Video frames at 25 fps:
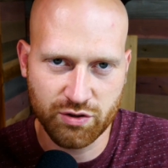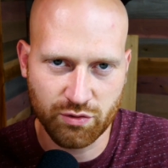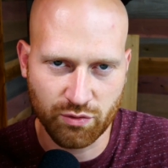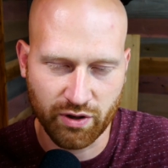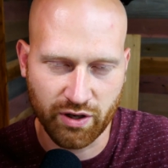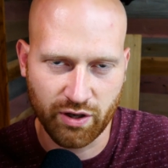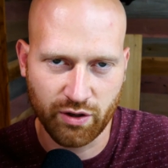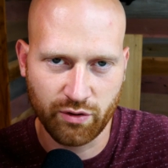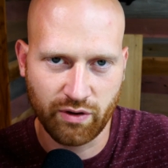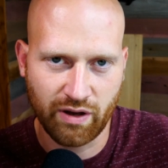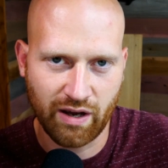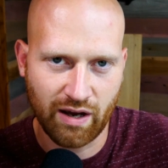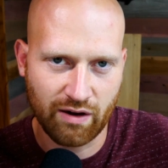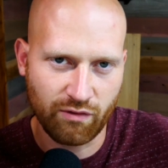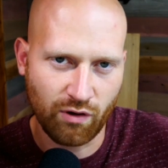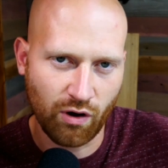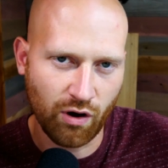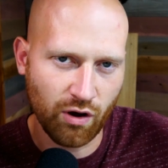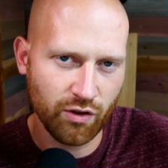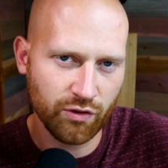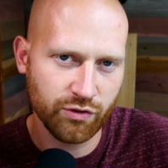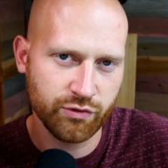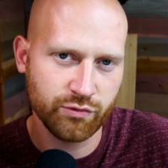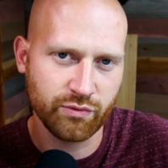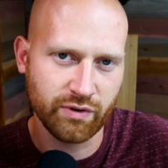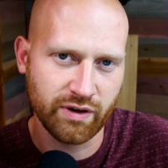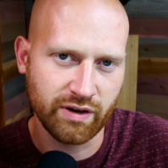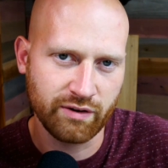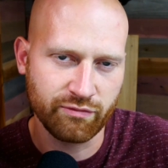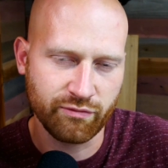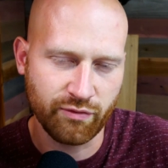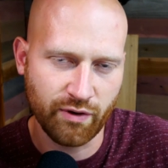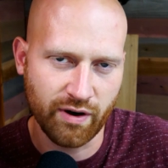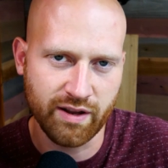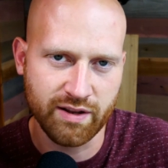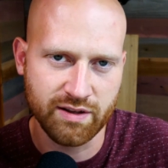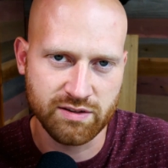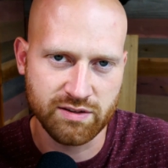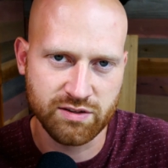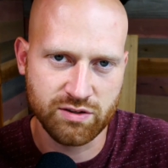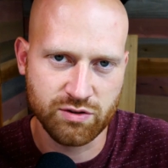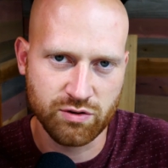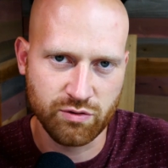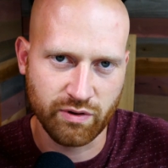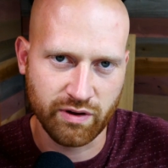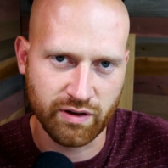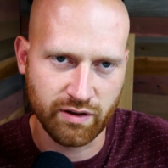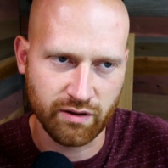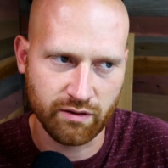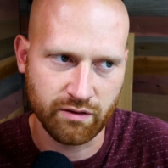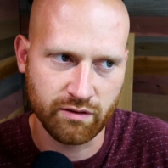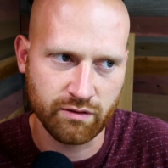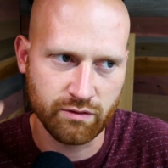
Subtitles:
or can you have all 3 friends doing